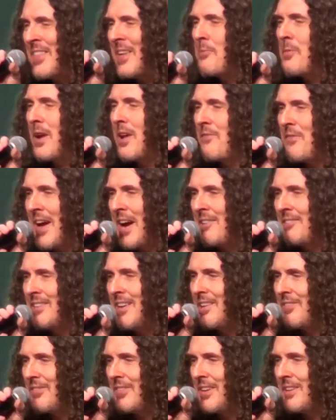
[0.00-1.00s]
And then when I found
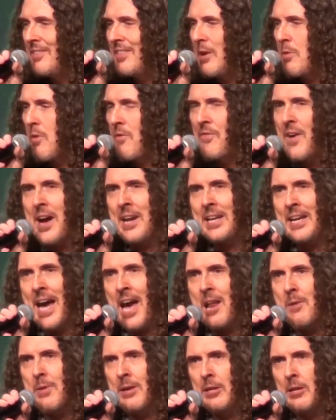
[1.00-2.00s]
out that they were
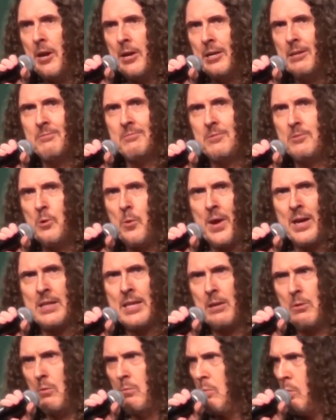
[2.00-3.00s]
finding out of it, going
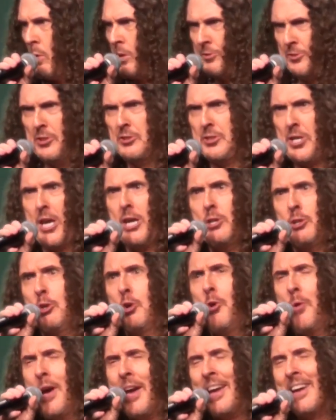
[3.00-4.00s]
like, what's this
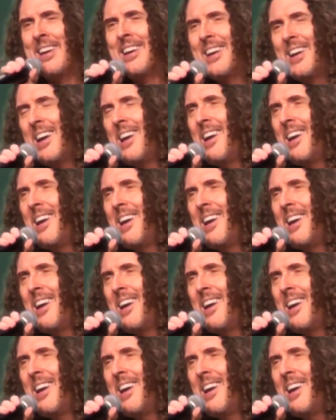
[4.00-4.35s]
kid doing?